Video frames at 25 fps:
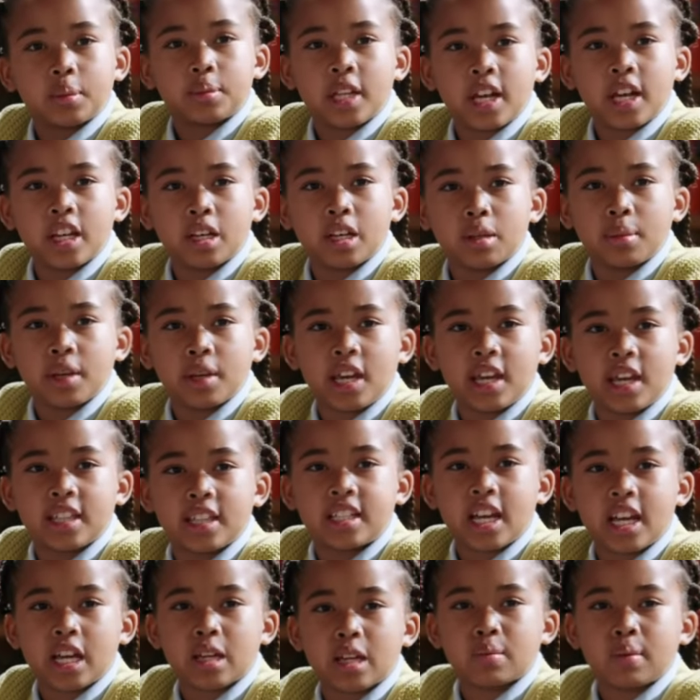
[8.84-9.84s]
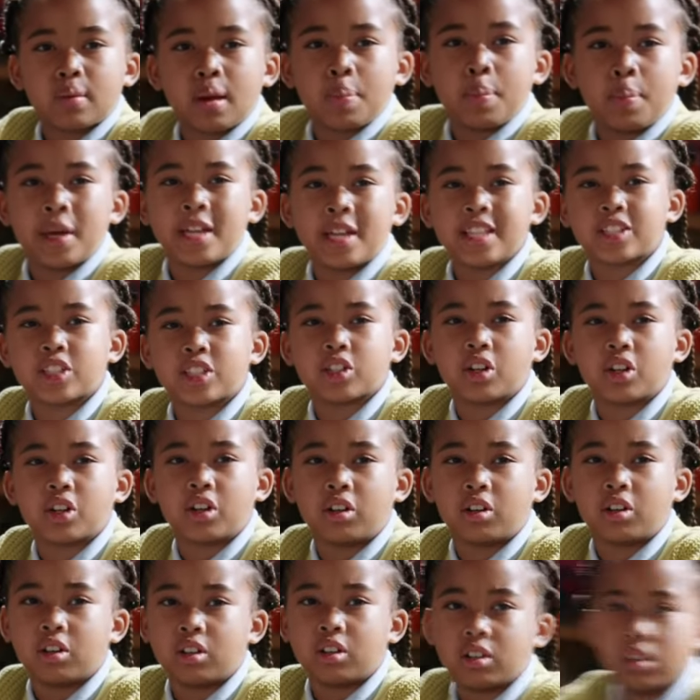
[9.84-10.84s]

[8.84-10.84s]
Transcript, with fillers: keeps hitting me and taking my pencil.